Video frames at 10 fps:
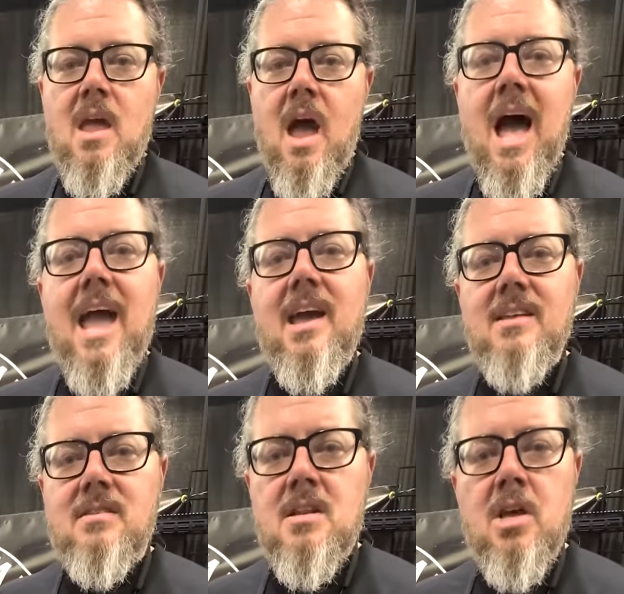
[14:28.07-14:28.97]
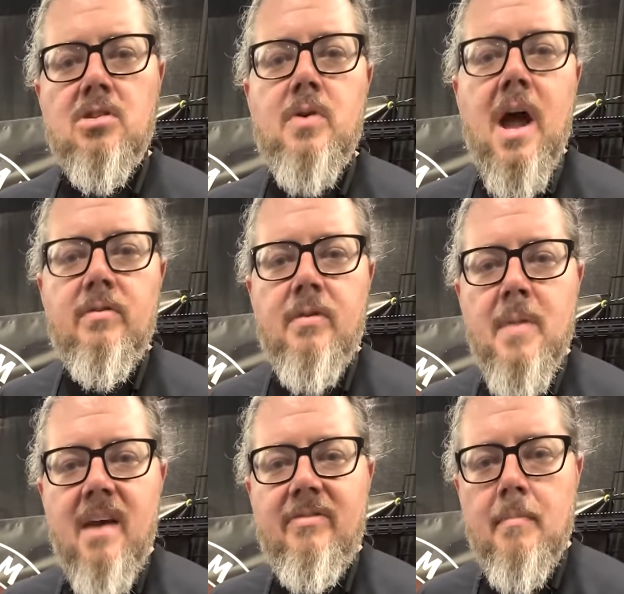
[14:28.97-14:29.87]
Hi guys, Neil Trout from
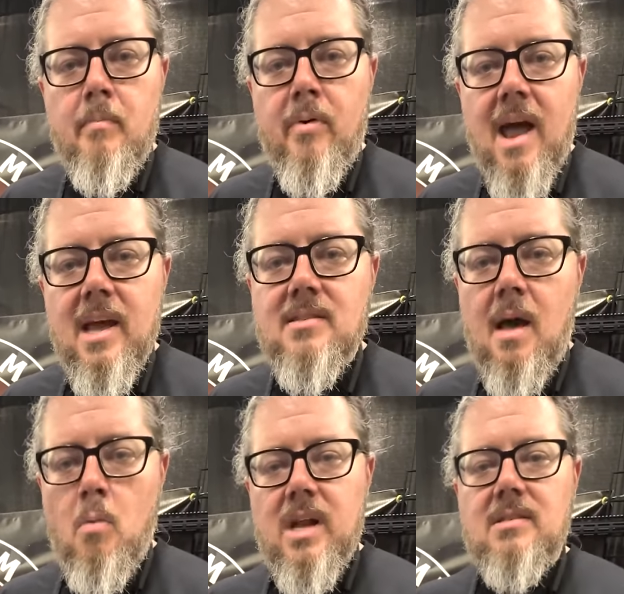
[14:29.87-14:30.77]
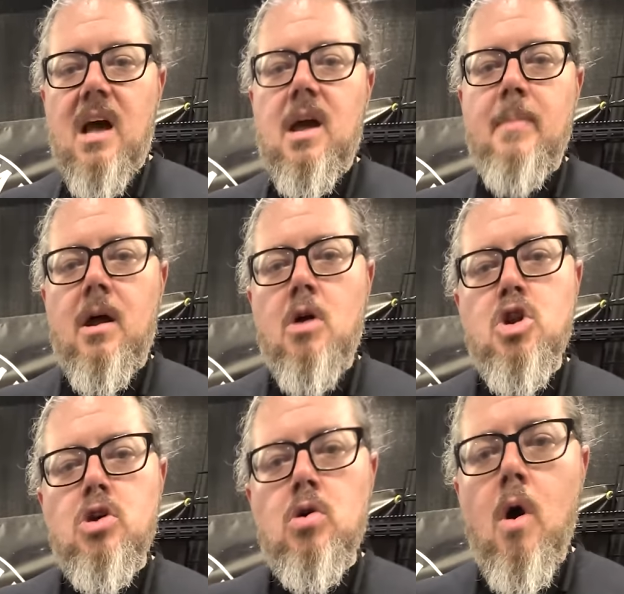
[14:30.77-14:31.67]
FM Products. I want to talk about our
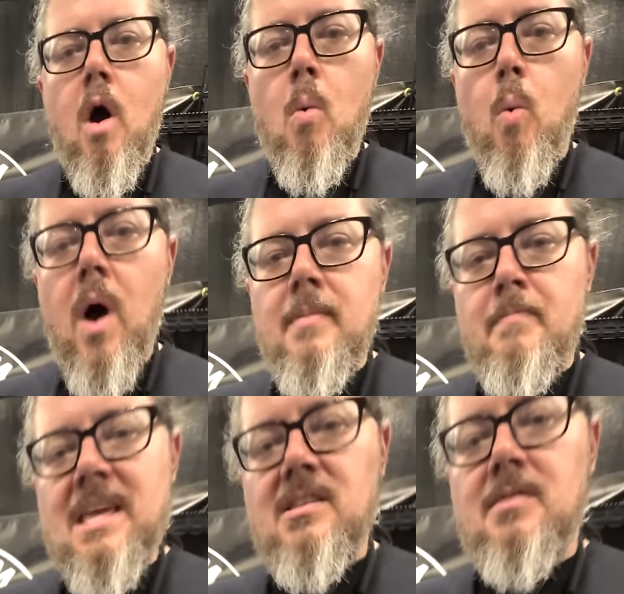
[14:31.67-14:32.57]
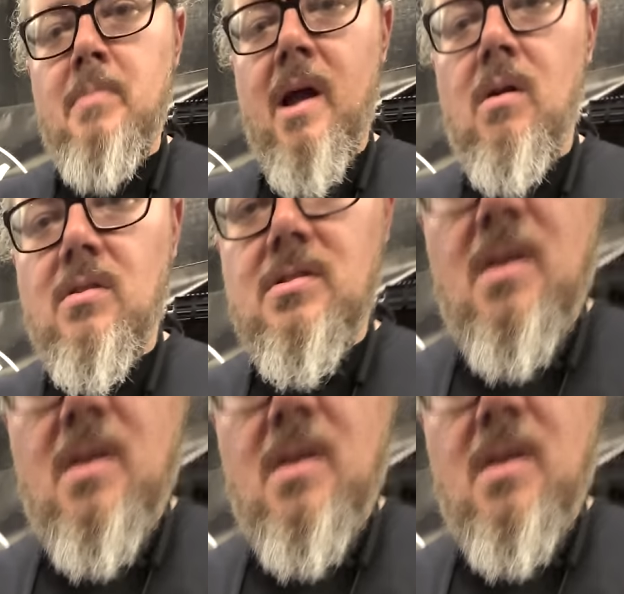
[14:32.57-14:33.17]
new one-piece barrels